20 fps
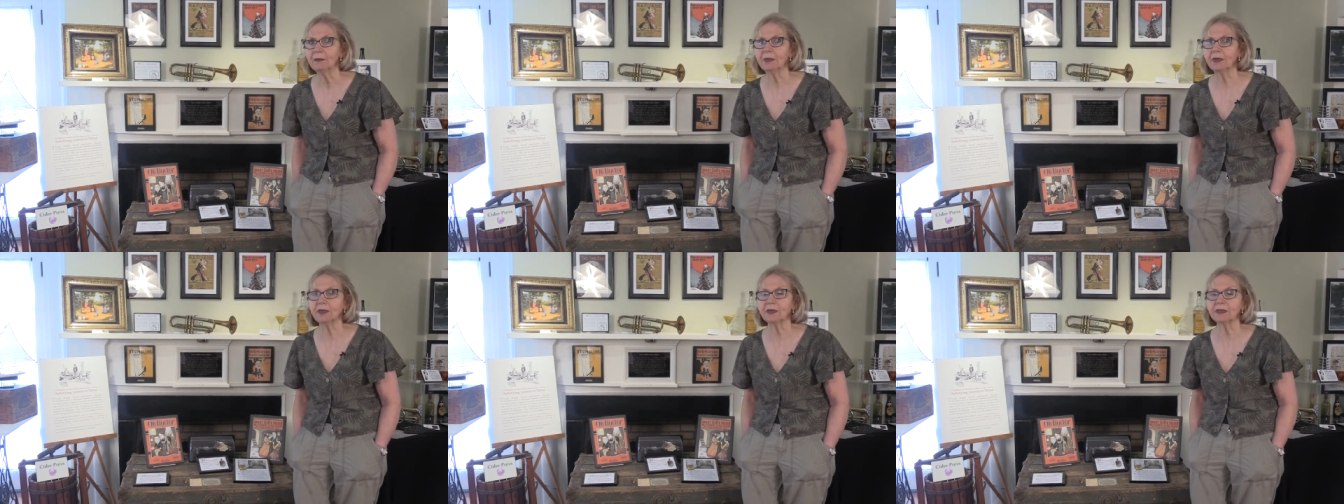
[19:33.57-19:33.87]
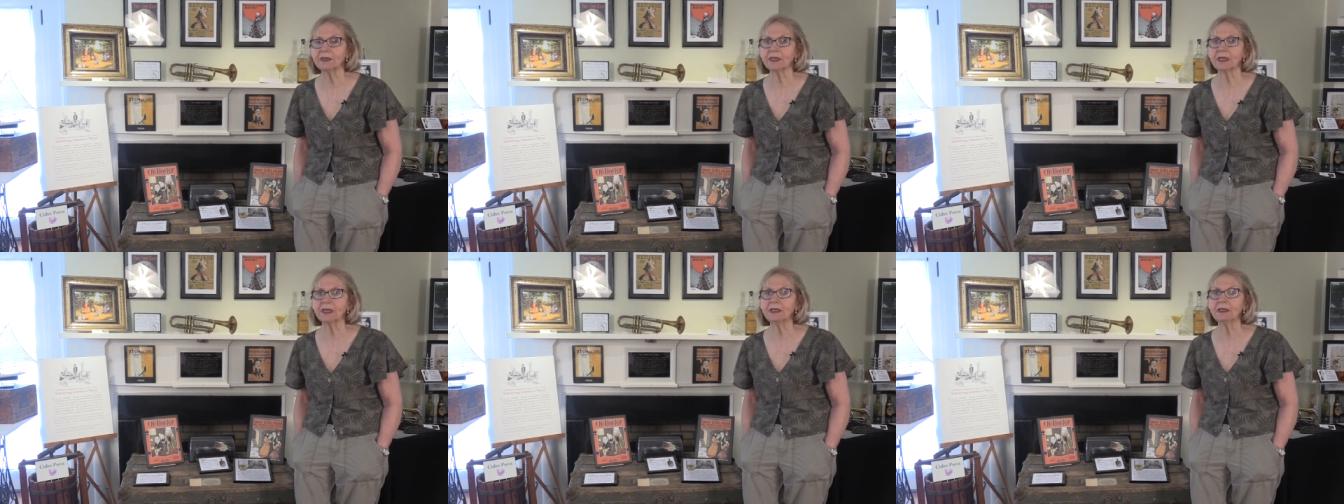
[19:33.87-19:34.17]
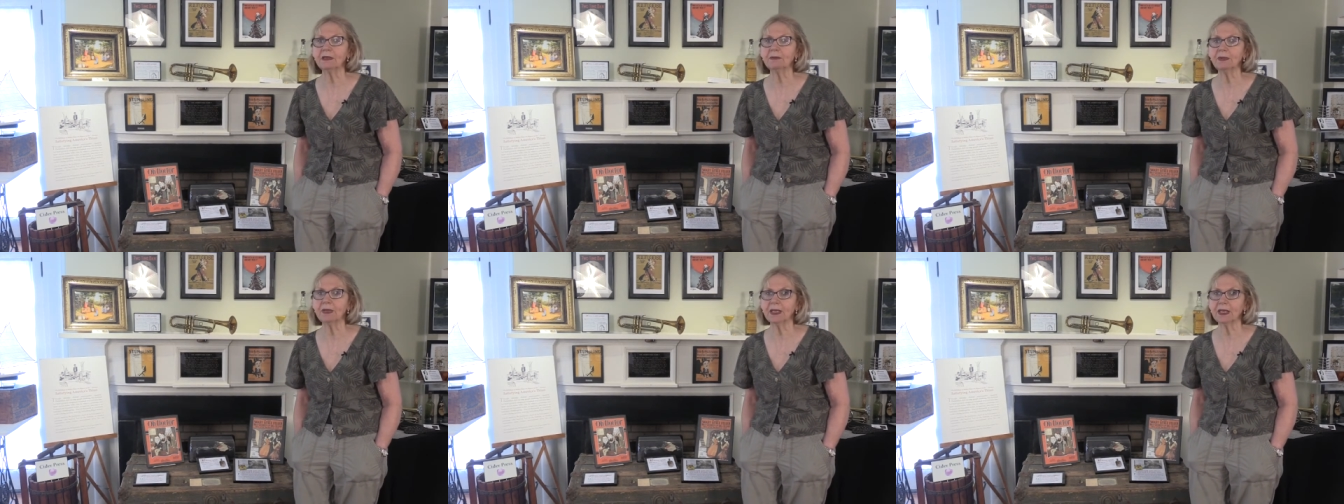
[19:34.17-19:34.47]
because
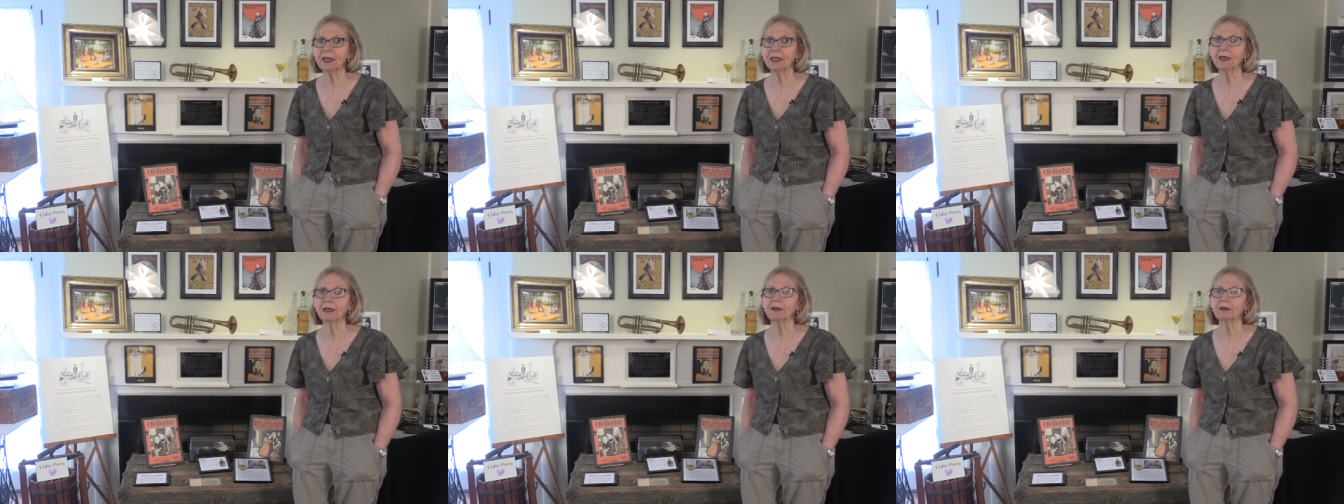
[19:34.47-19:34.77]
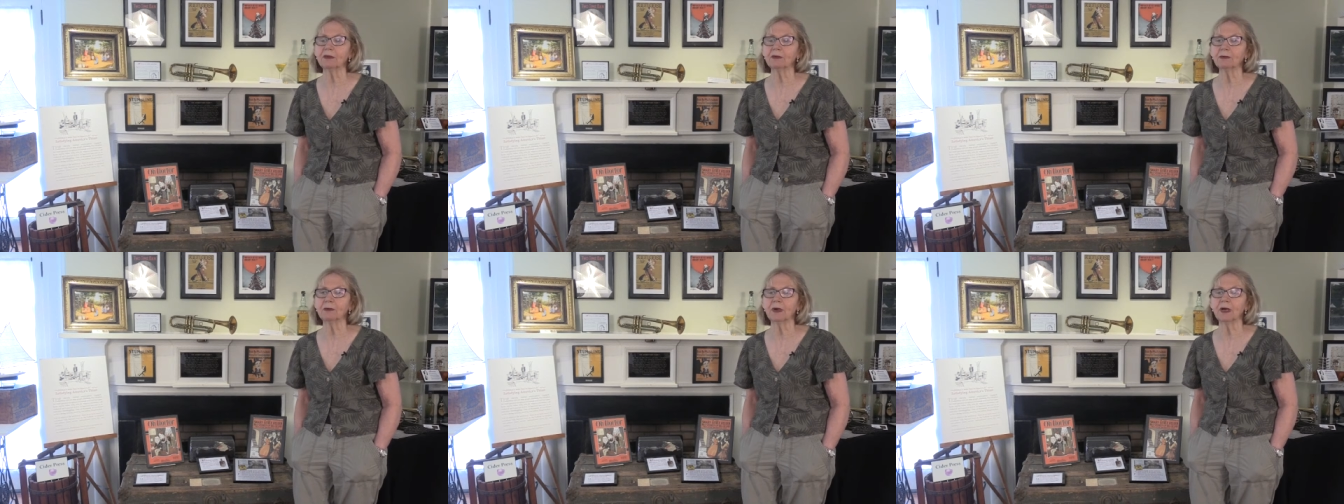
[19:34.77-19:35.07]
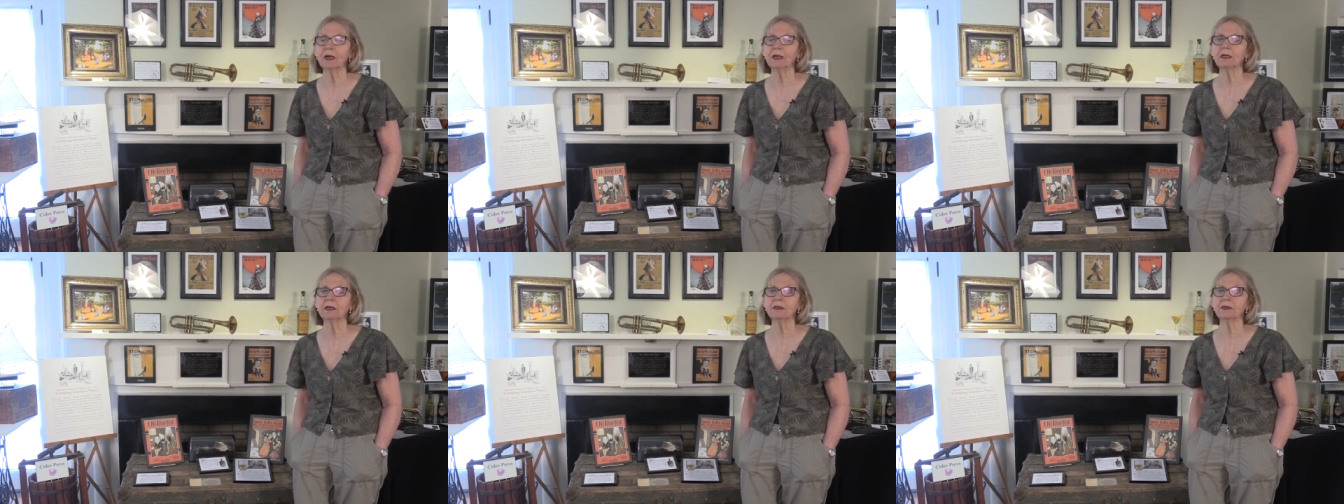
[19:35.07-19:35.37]
in the beginning there
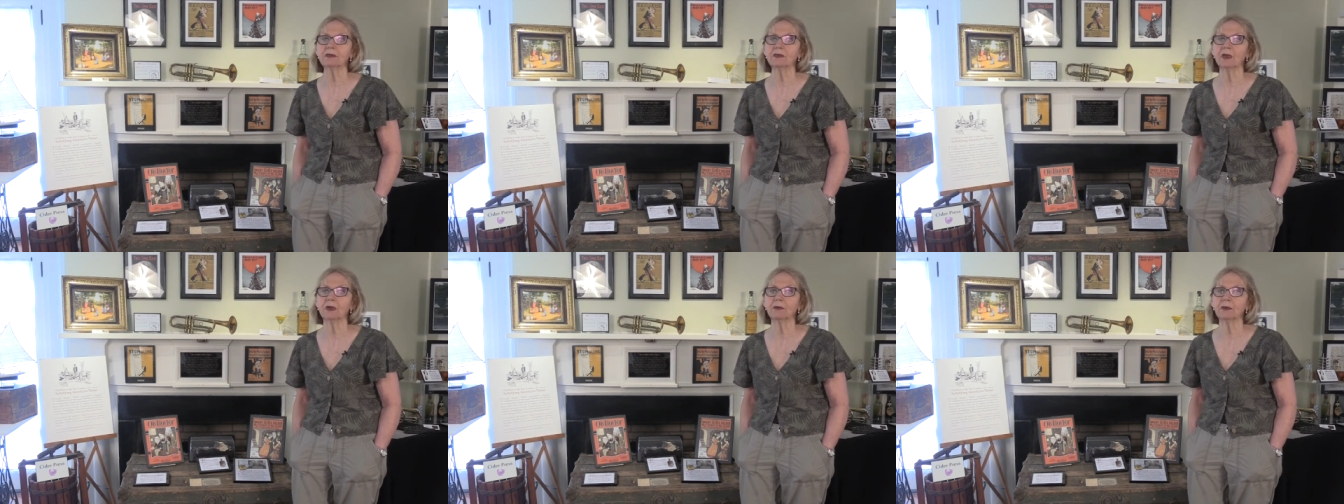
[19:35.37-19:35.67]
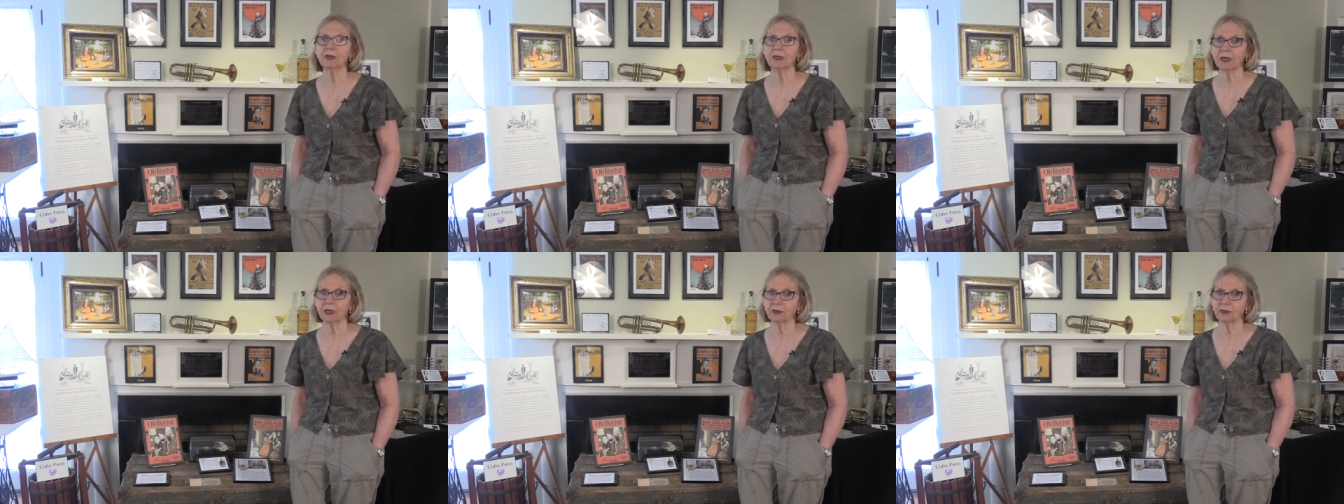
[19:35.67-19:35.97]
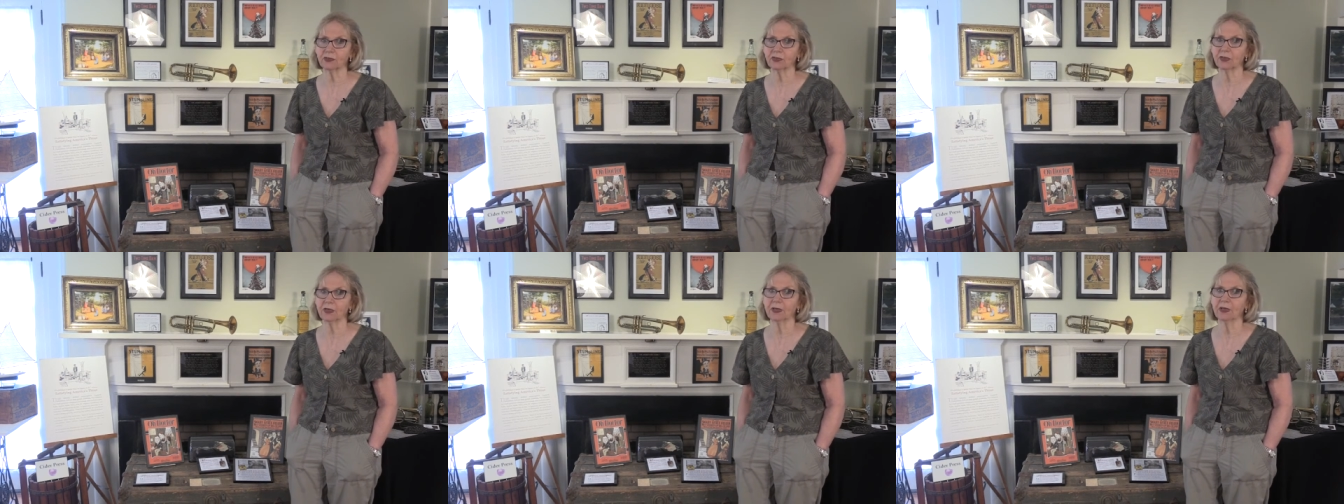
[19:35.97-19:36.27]
was a
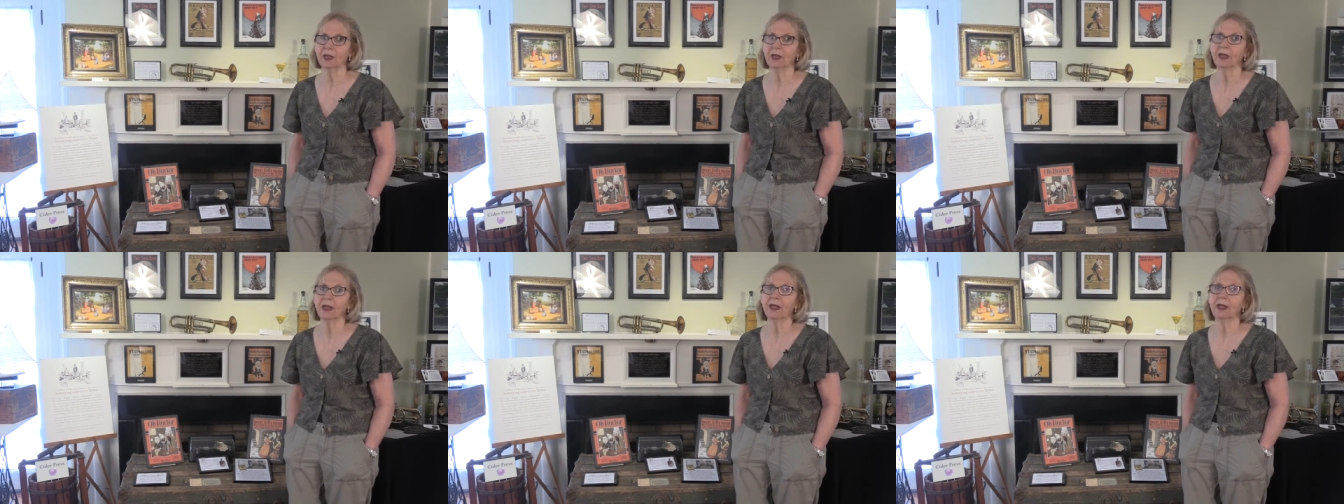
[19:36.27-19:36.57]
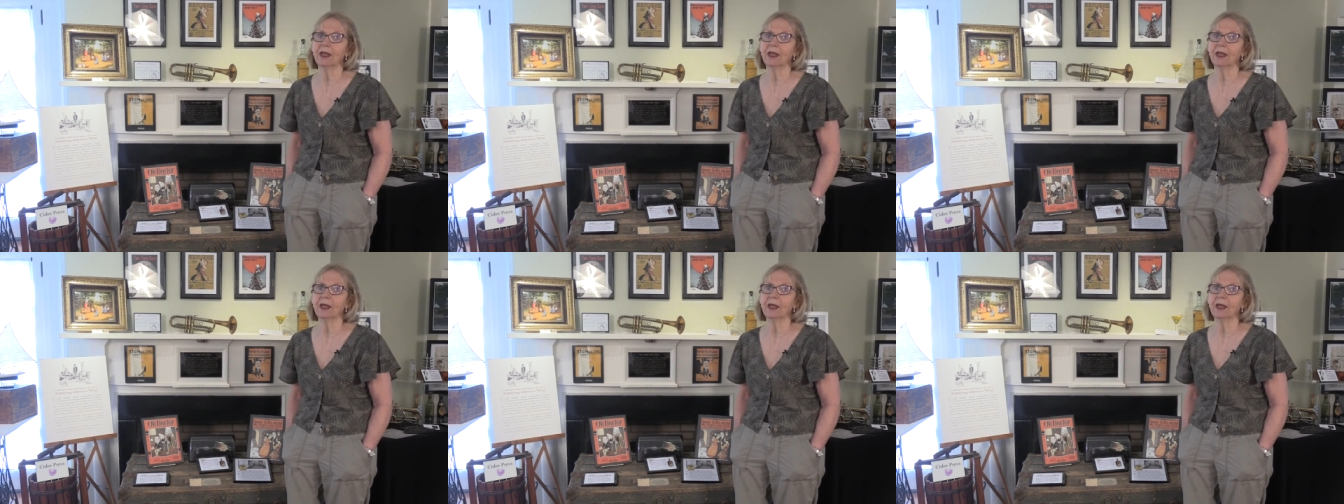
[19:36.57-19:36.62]
reduction